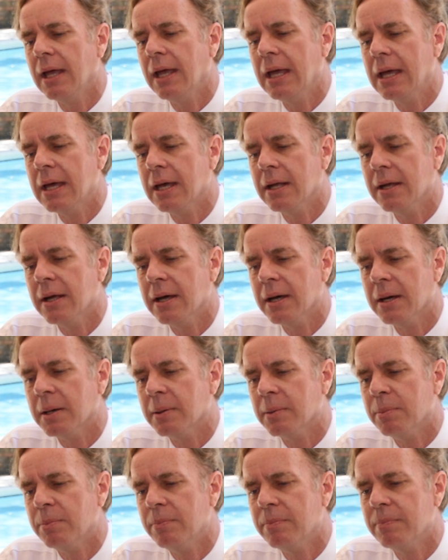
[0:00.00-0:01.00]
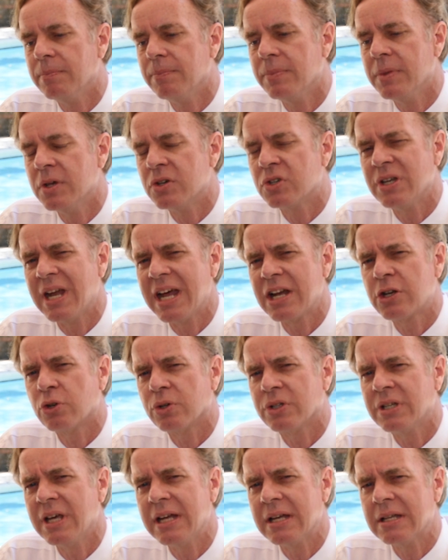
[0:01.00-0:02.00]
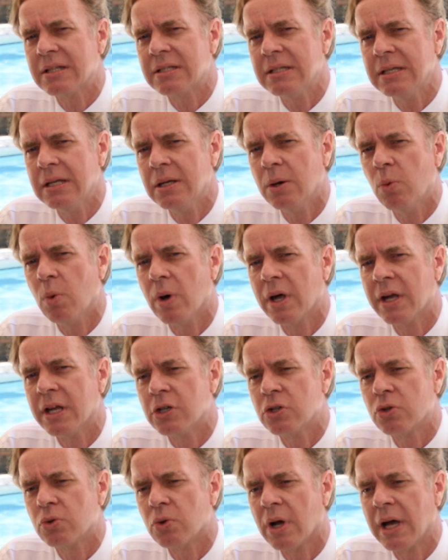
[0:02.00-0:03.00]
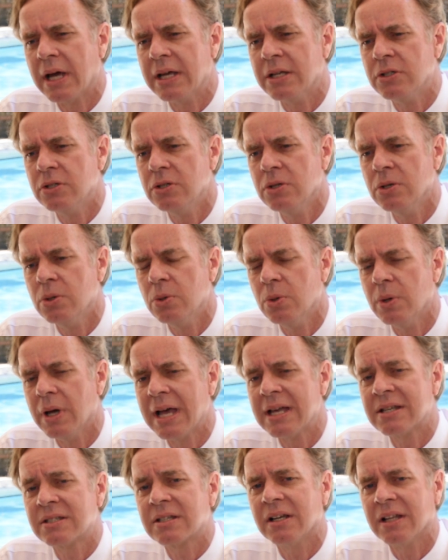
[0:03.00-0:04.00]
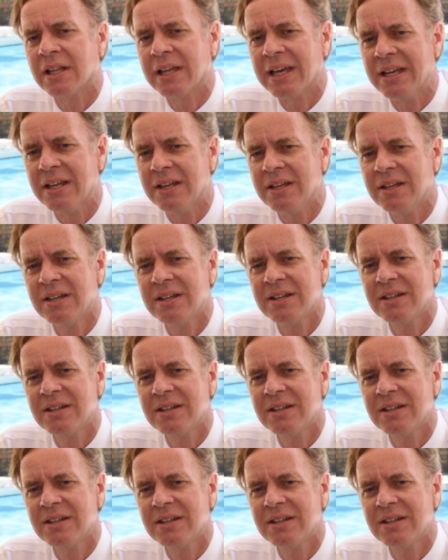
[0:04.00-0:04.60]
And there's a natural tendency to want to try to escalate